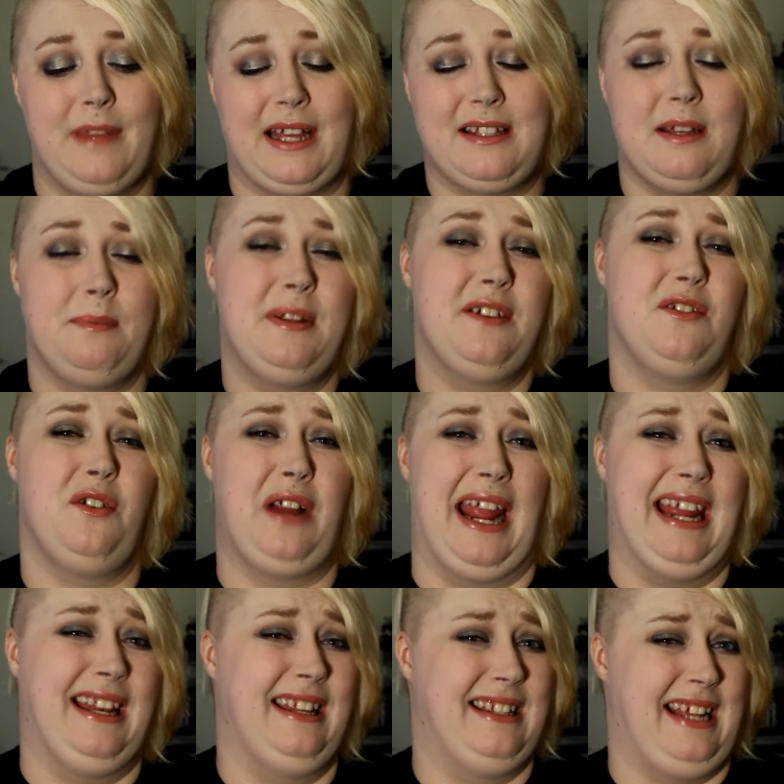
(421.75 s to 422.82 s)
Except these are
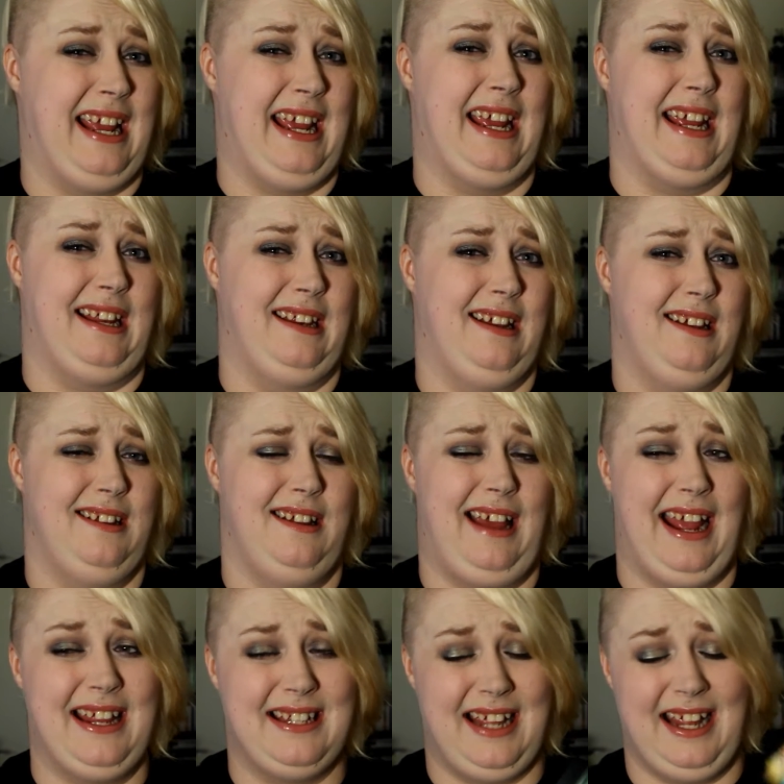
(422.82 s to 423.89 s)
$18.
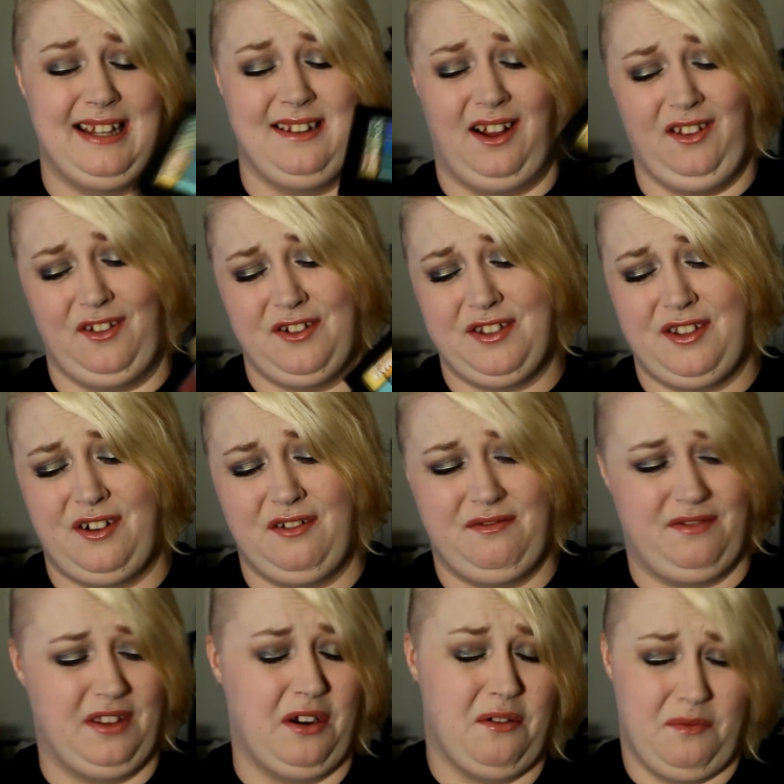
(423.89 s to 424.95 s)

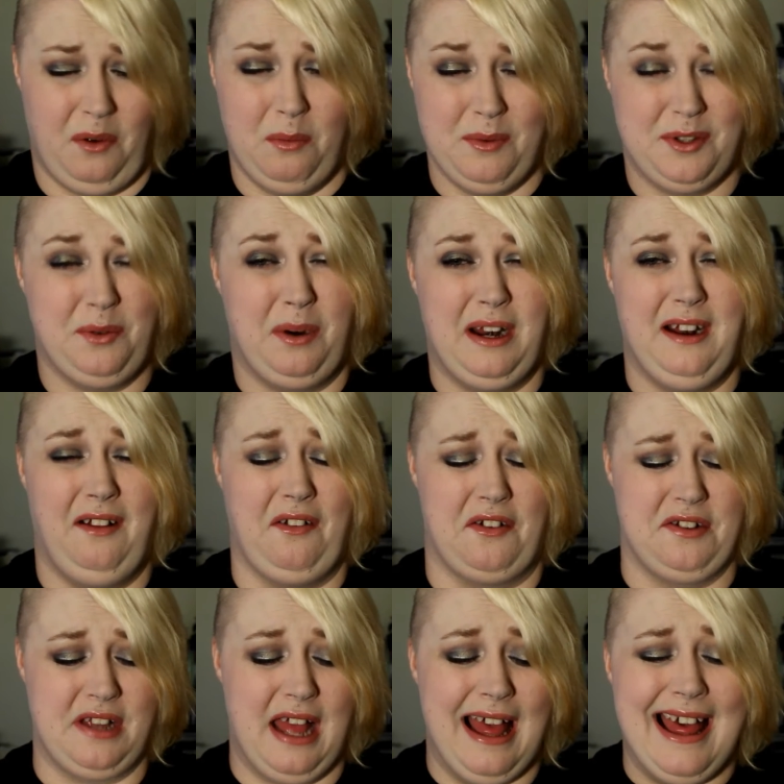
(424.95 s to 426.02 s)
They're almost
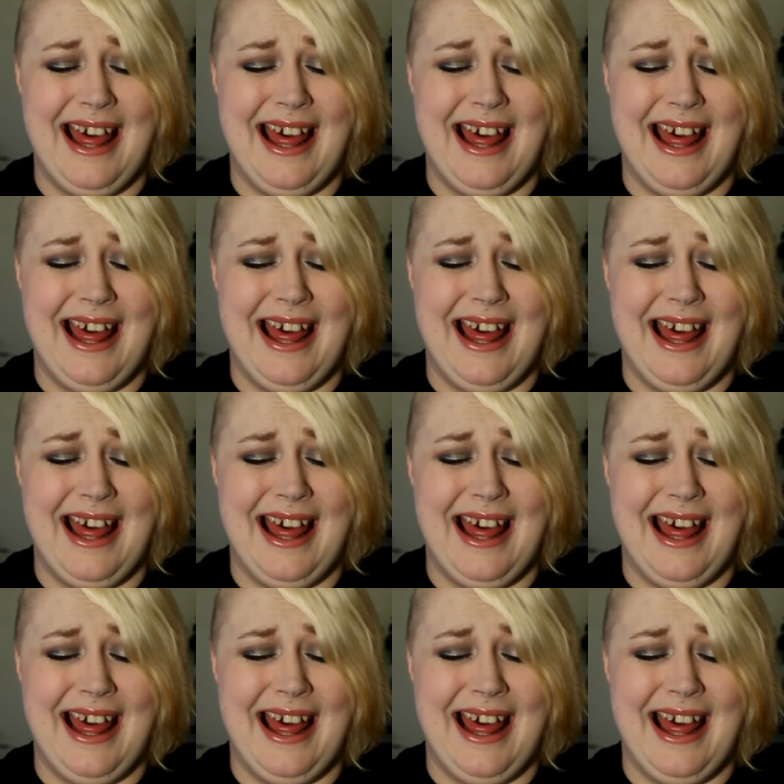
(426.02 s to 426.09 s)
$20.